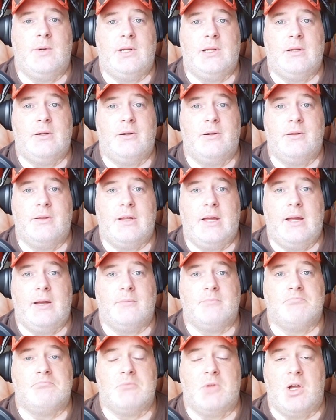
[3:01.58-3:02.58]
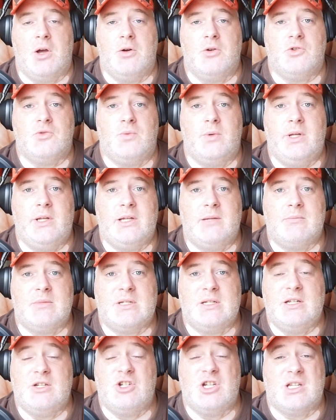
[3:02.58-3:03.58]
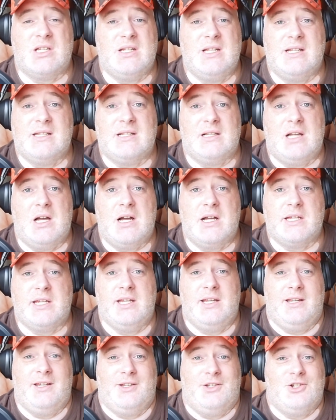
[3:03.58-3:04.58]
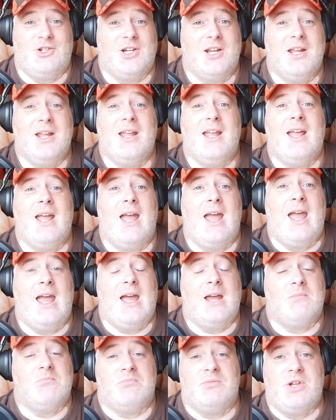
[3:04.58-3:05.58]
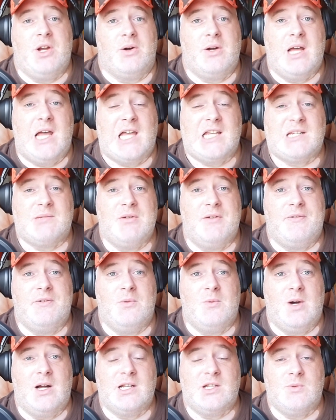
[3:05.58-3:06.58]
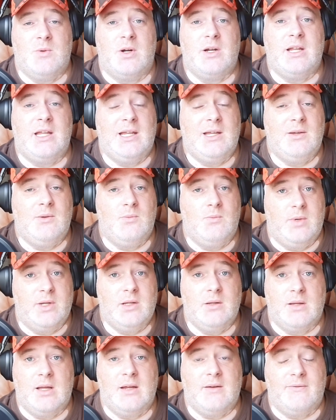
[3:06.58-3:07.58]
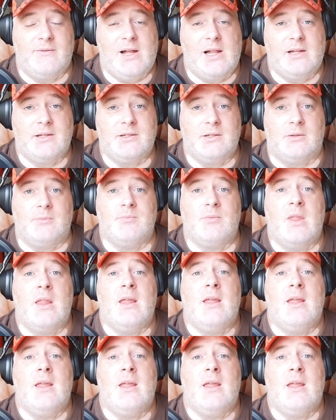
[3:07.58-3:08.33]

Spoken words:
we learned that Coach Williams just needs a lozenge. And don't ask him if he wants one. He will get volatile.